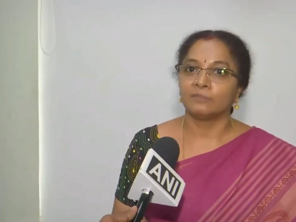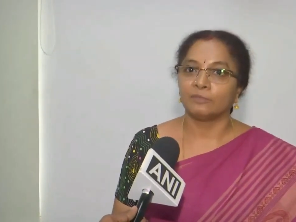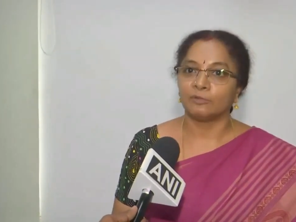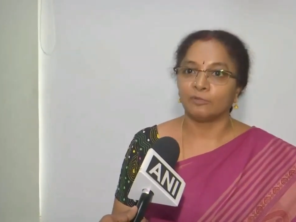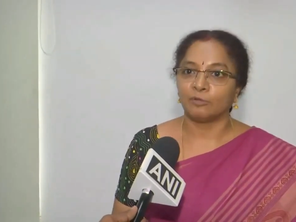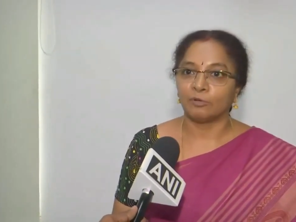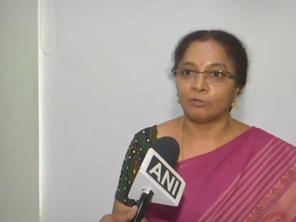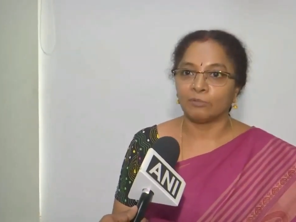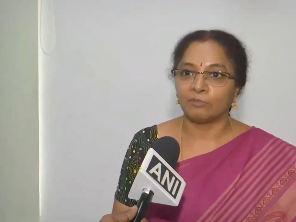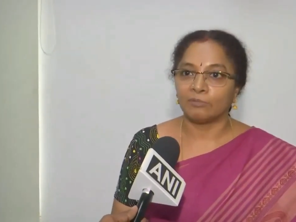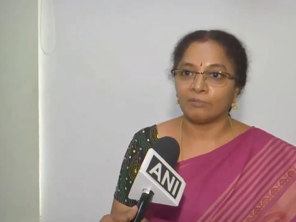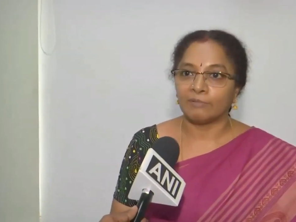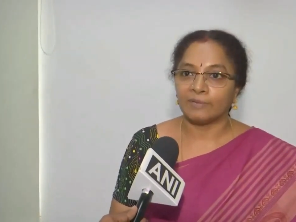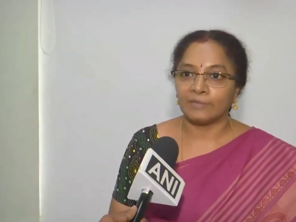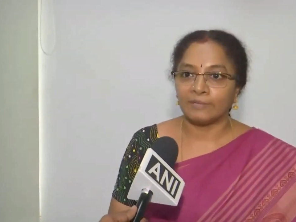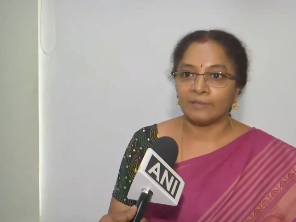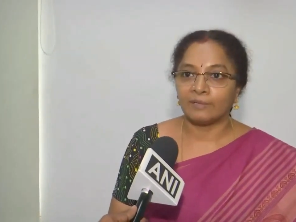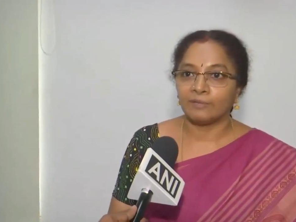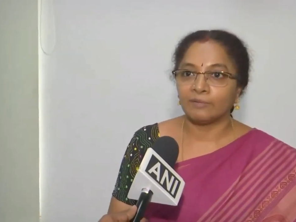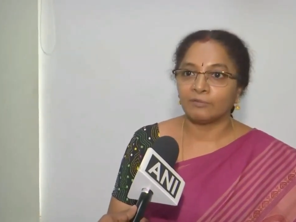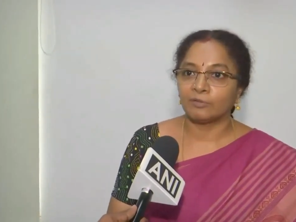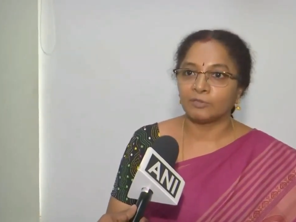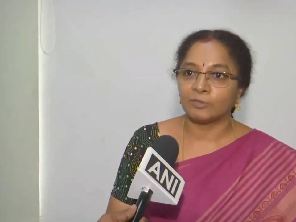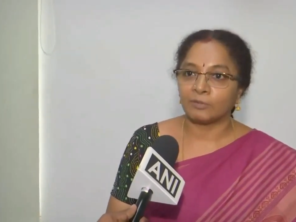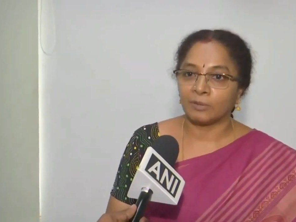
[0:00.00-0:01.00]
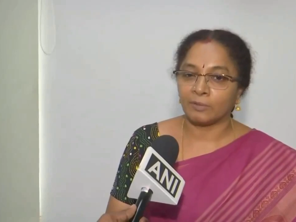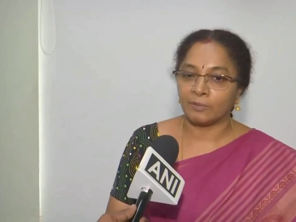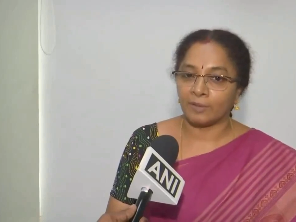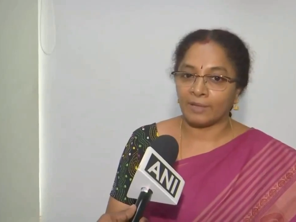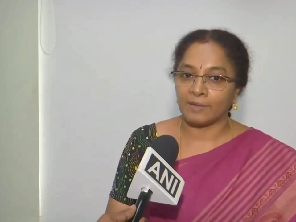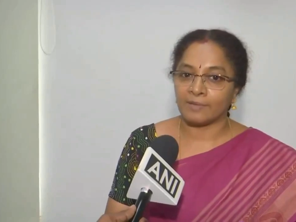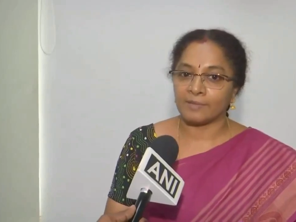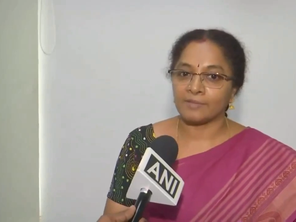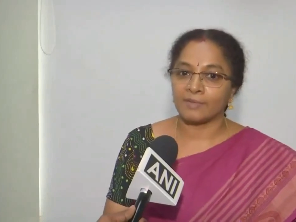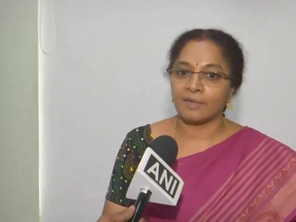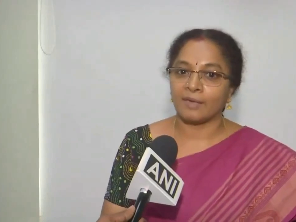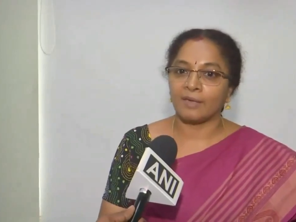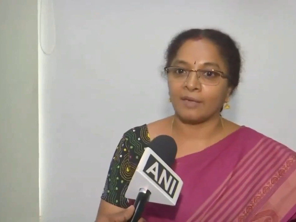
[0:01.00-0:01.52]
no, whether should
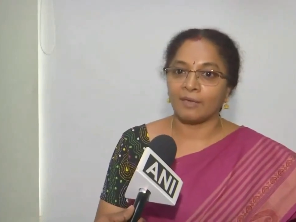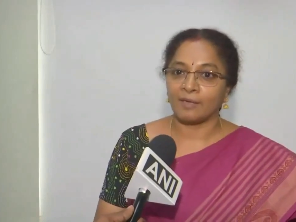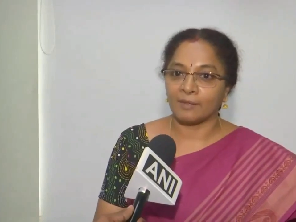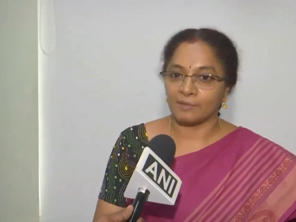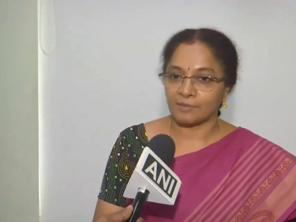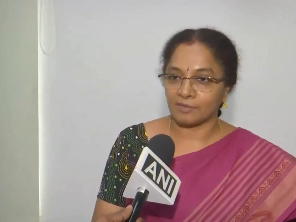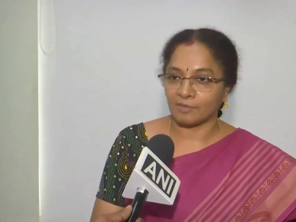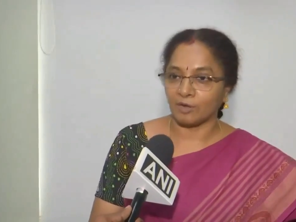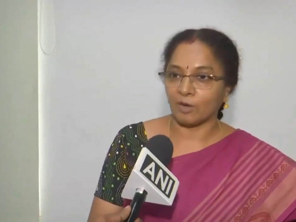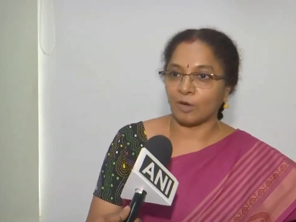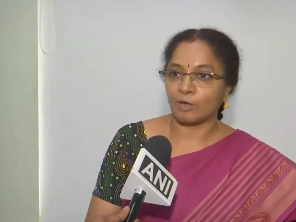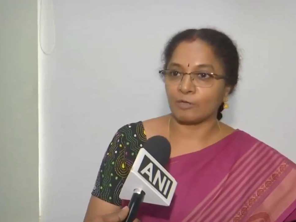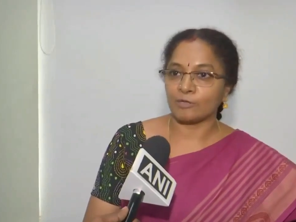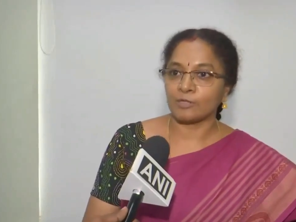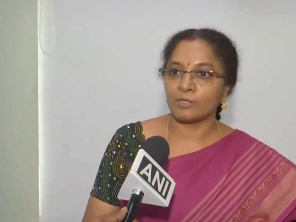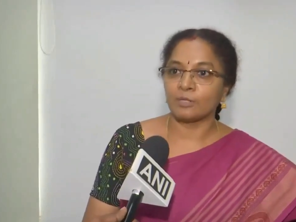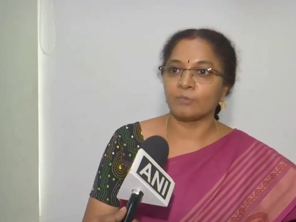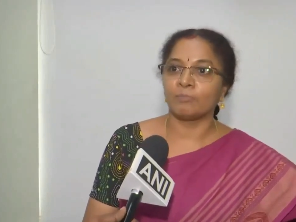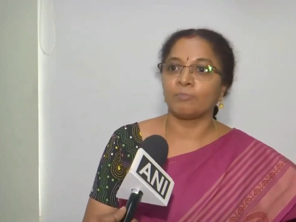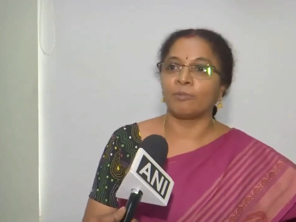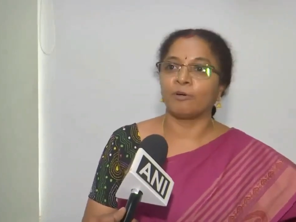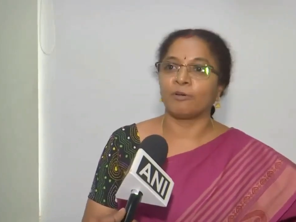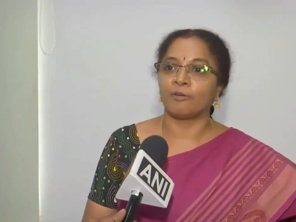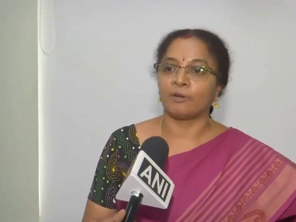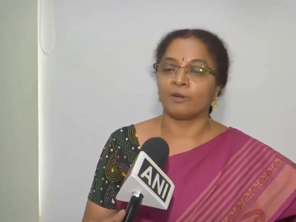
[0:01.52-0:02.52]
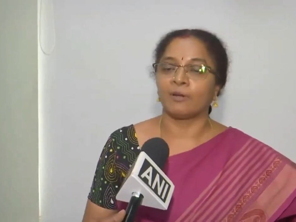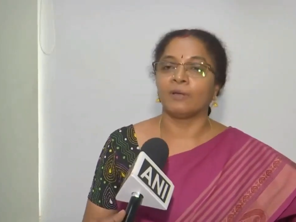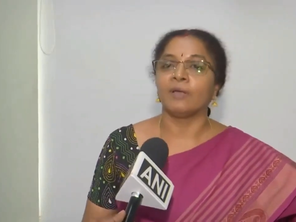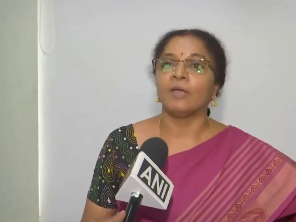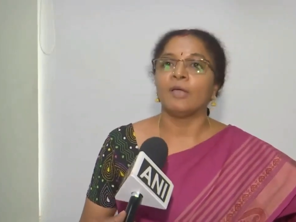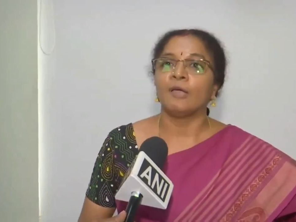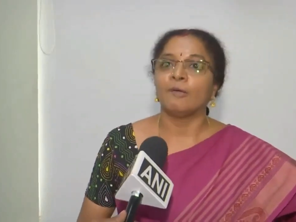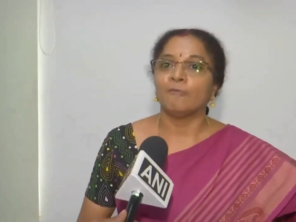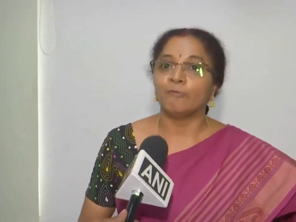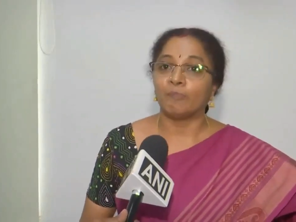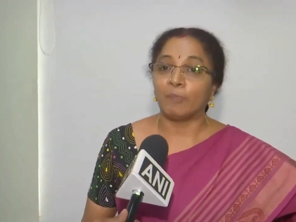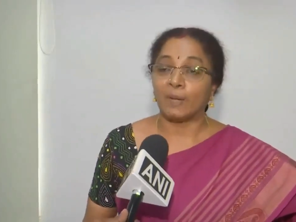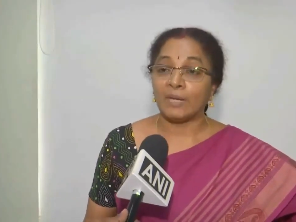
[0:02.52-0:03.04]
I say as gossip or
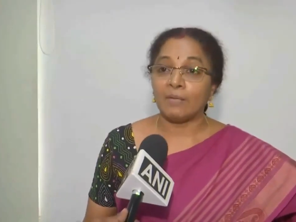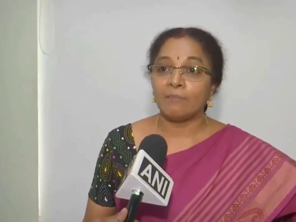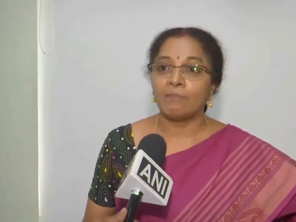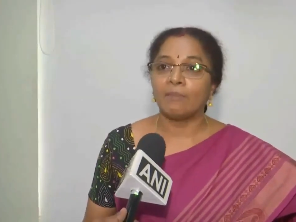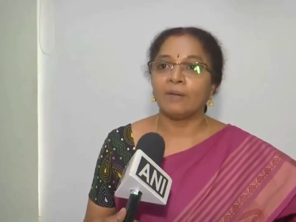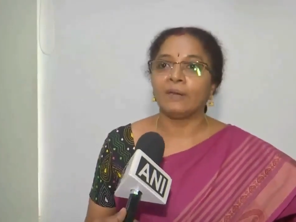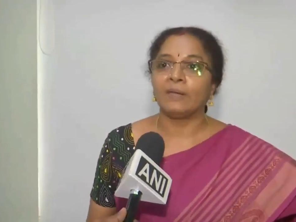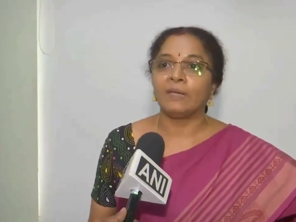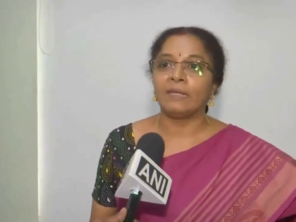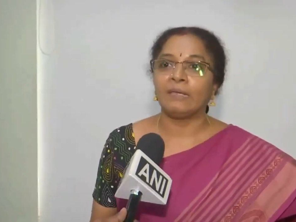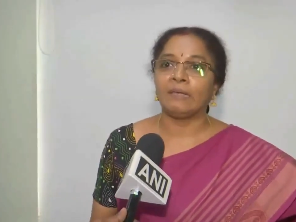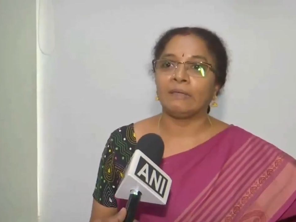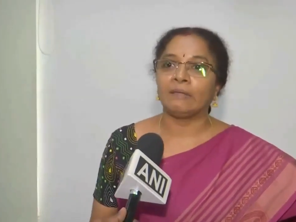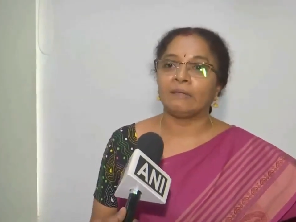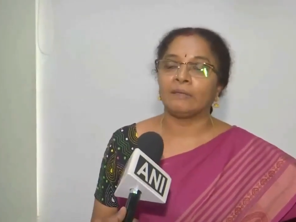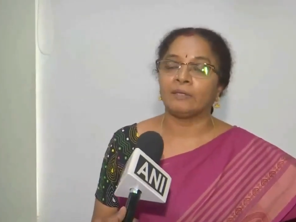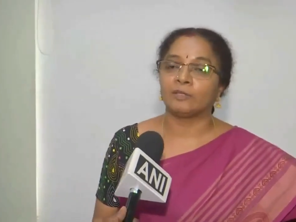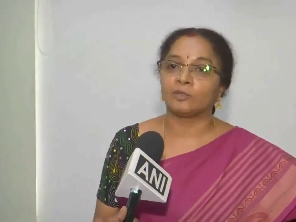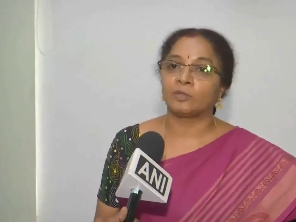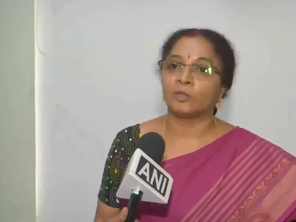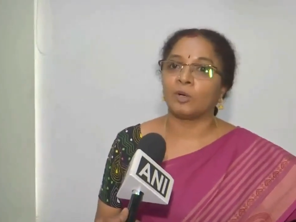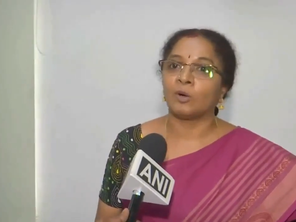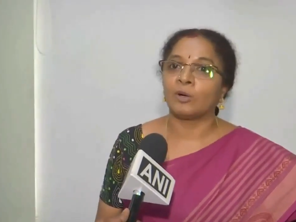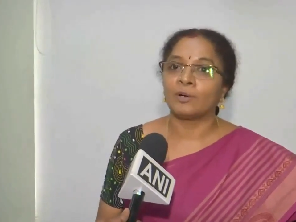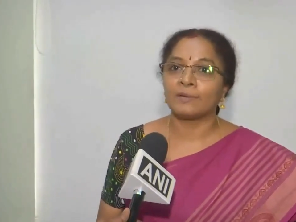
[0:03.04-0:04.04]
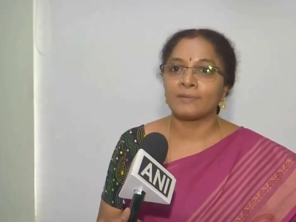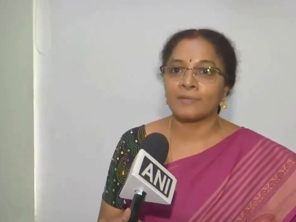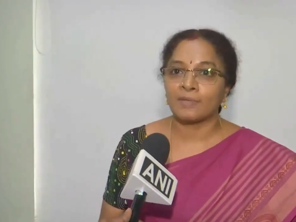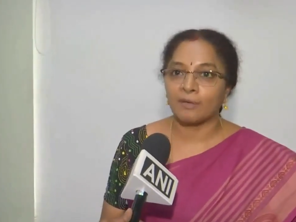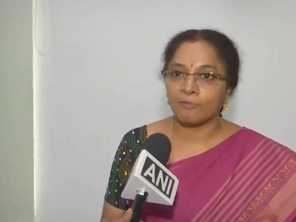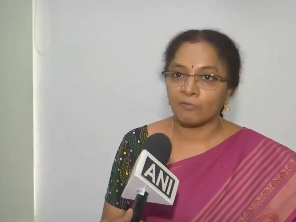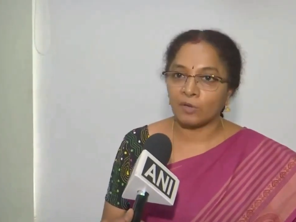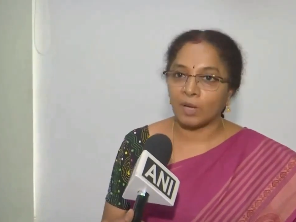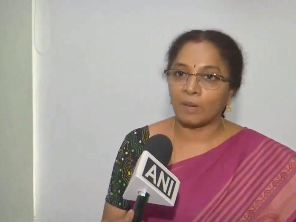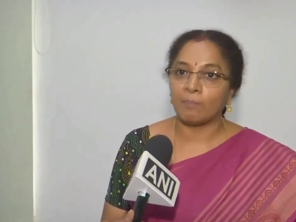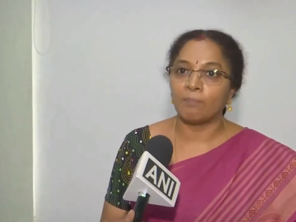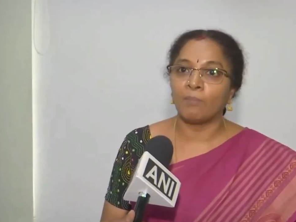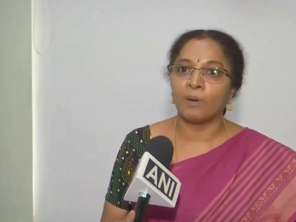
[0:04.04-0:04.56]
many, many thoughts
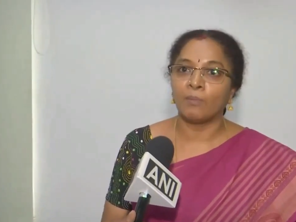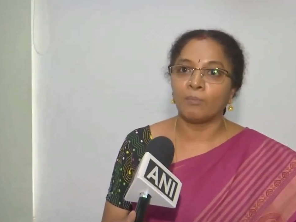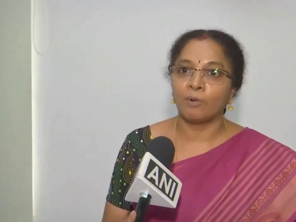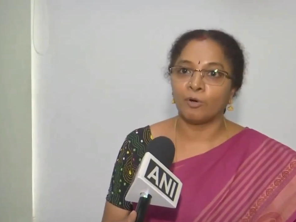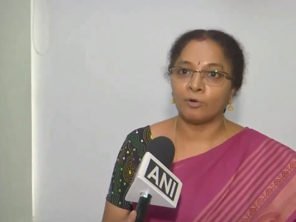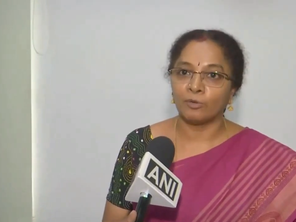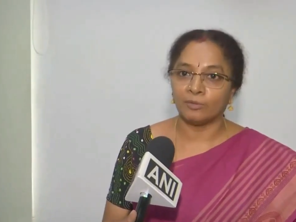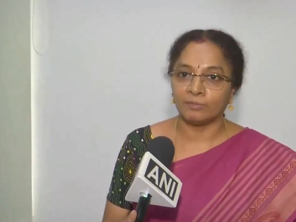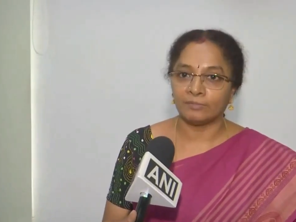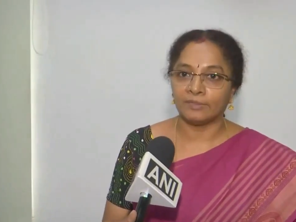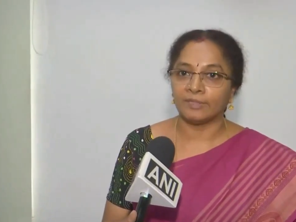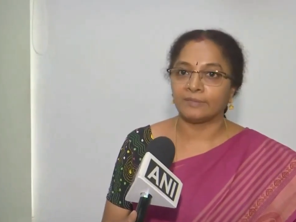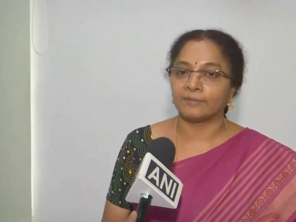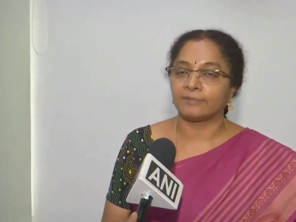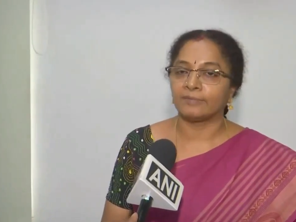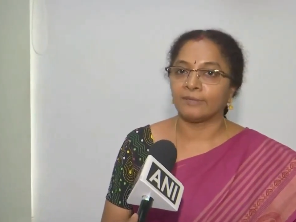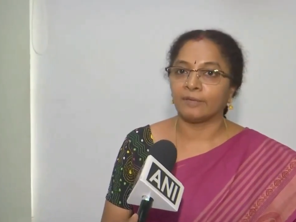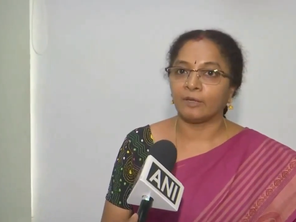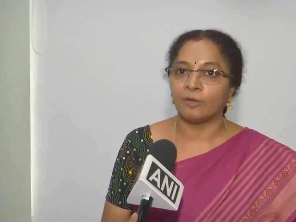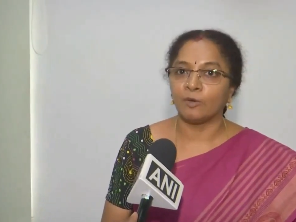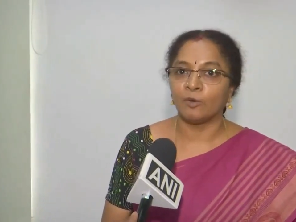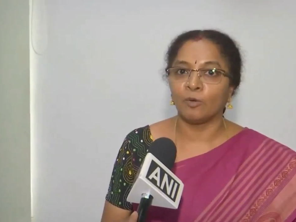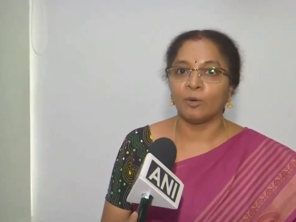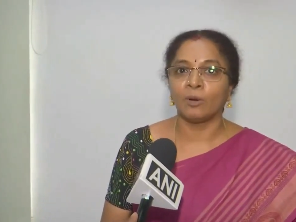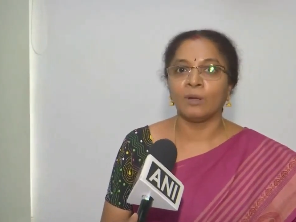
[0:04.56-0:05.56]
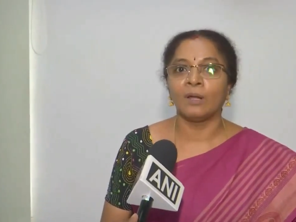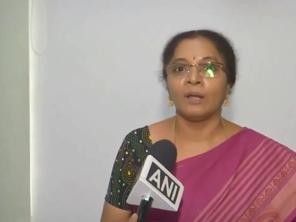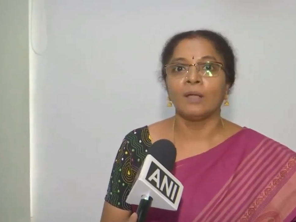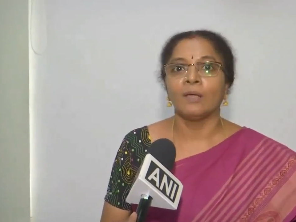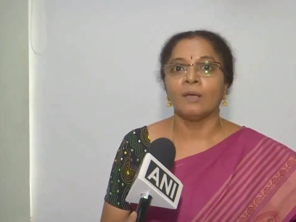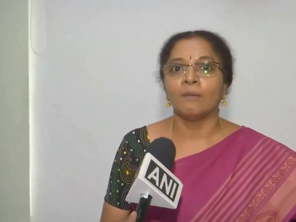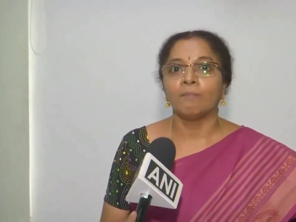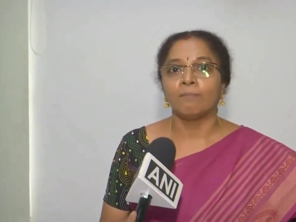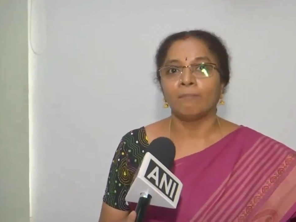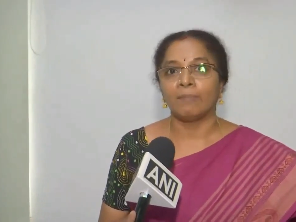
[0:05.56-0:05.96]
have come about the Sengol,